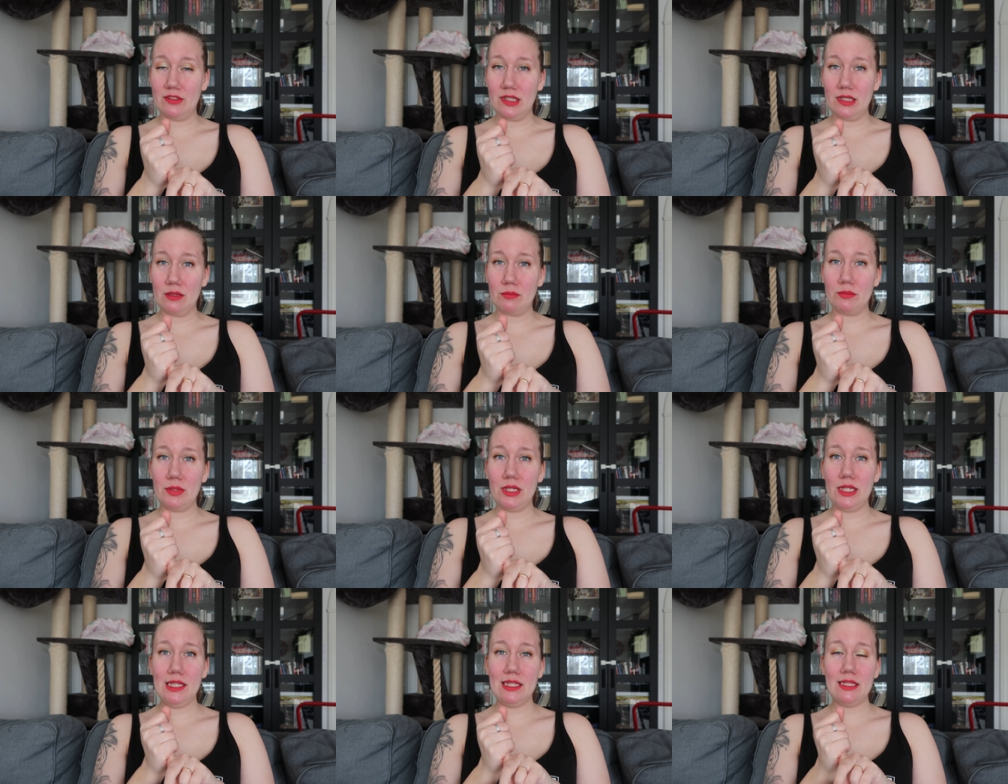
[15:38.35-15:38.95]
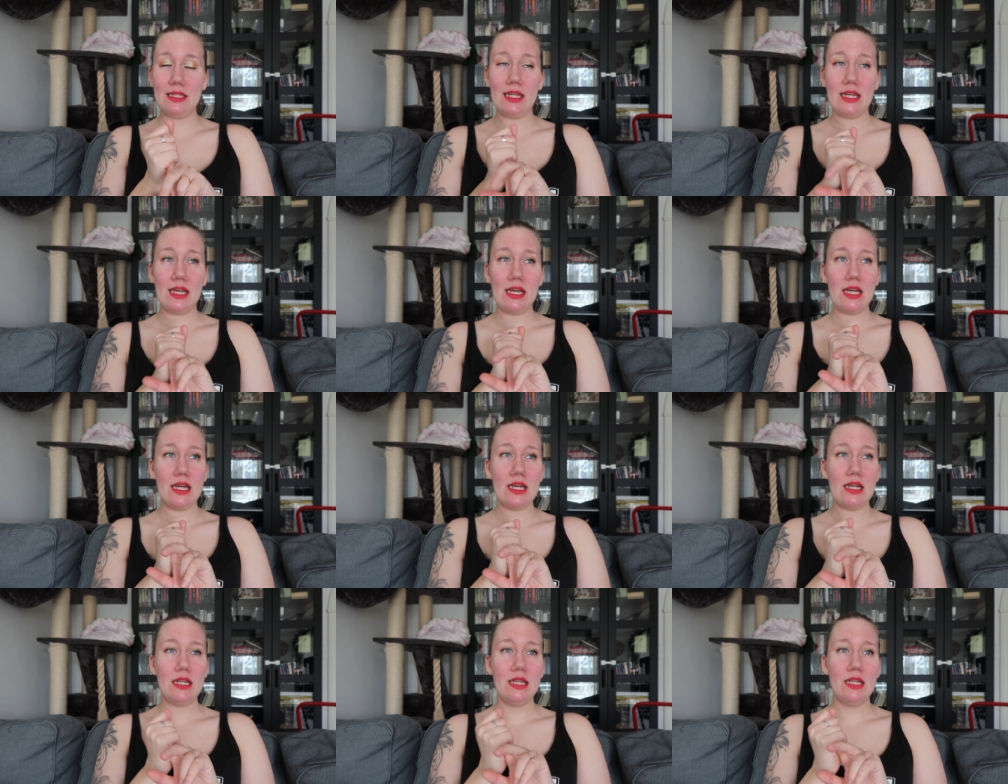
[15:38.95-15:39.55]

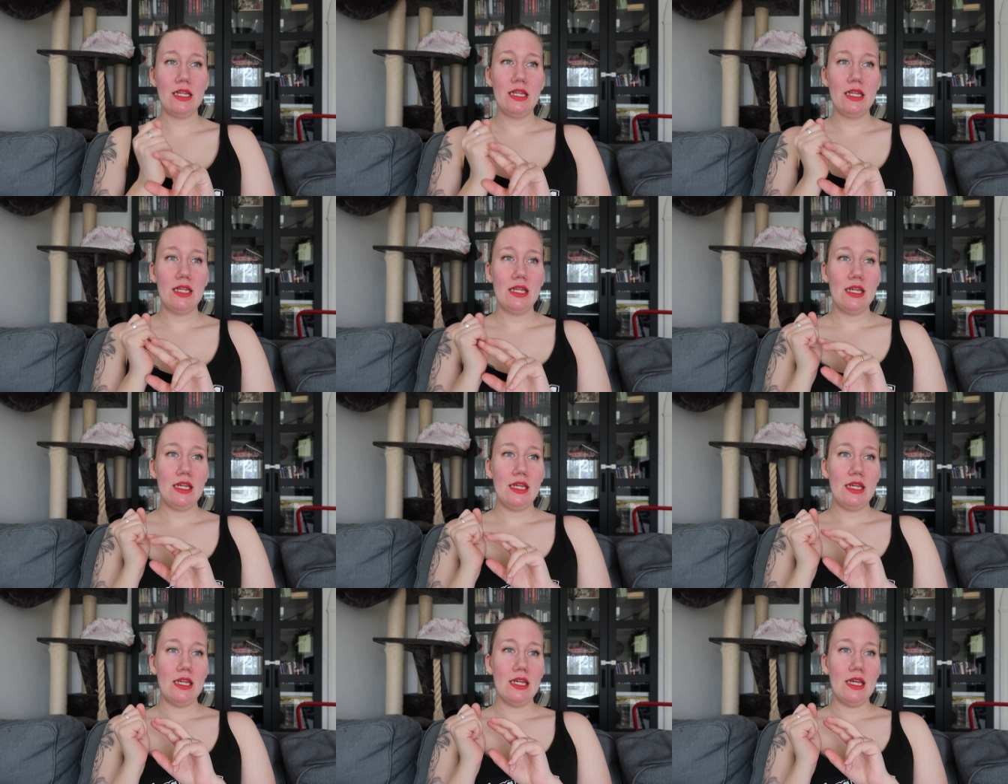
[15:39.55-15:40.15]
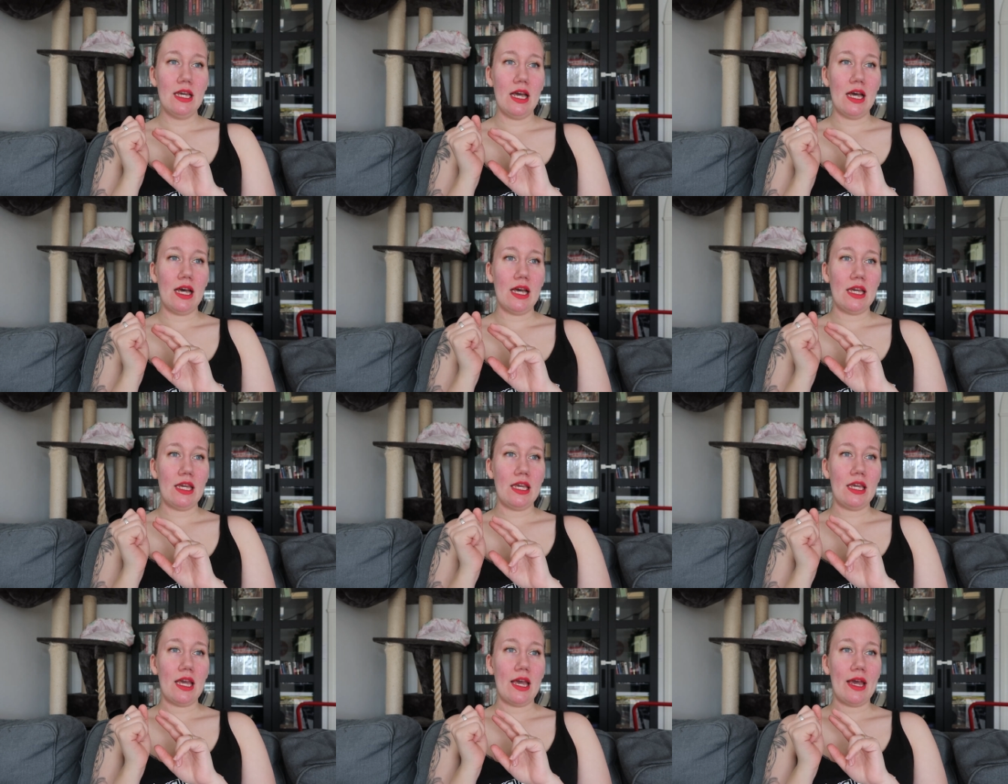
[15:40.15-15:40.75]
Filipina
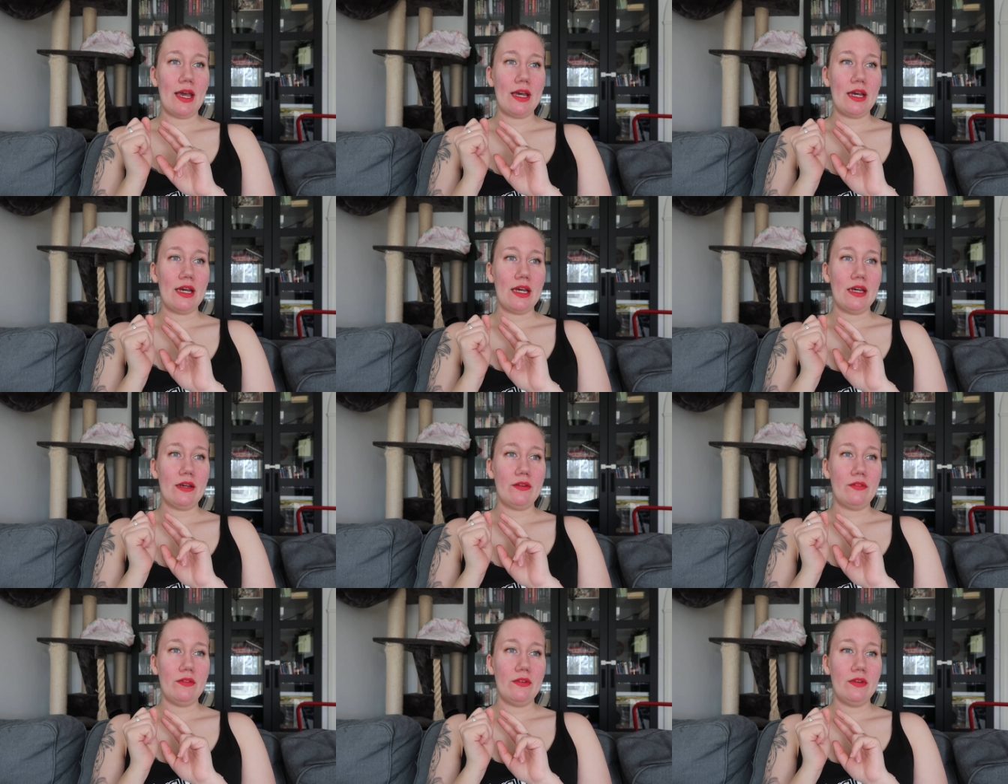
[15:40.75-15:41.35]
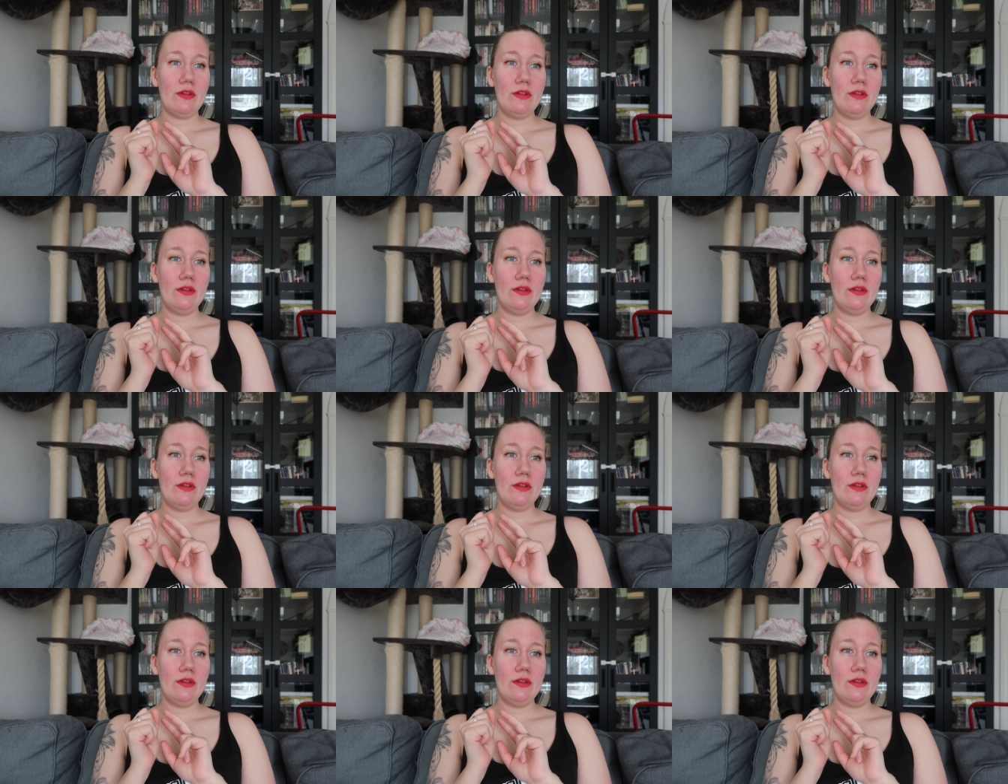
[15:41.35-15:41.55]
I have